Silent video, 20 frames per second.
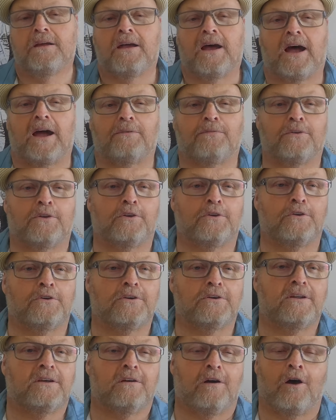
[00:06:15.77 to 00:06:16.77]
I've
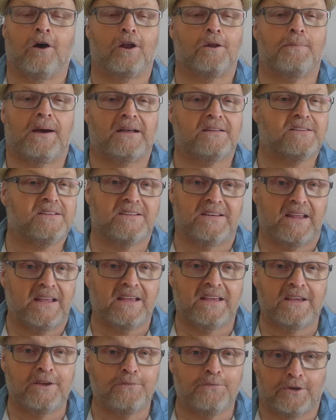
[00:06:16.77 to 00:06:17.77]
learned all about
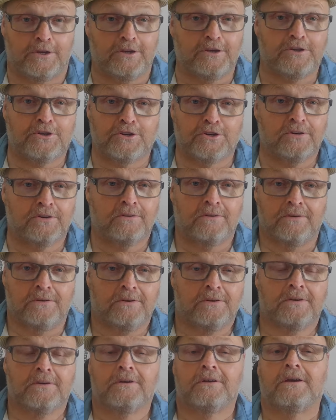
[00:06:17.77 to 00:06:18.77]
stinky fish,
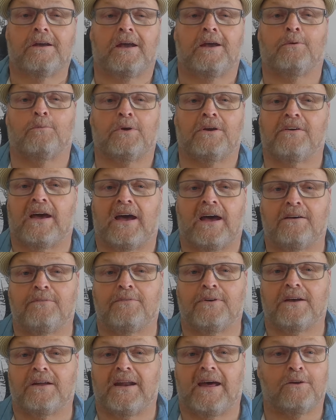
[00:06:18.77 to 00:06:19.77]
and we have
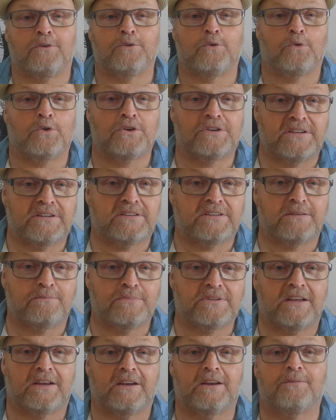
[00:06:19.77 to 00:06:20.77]
an outdoor system
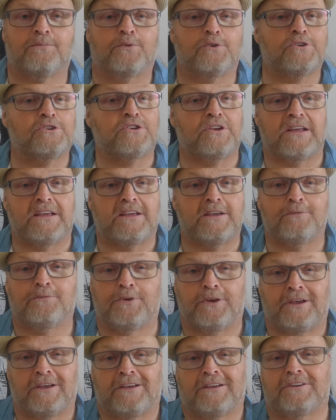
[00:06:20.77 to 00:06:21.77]
set up for stinky
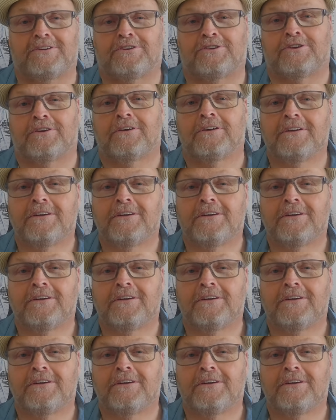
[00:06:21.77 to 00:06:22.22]
fish.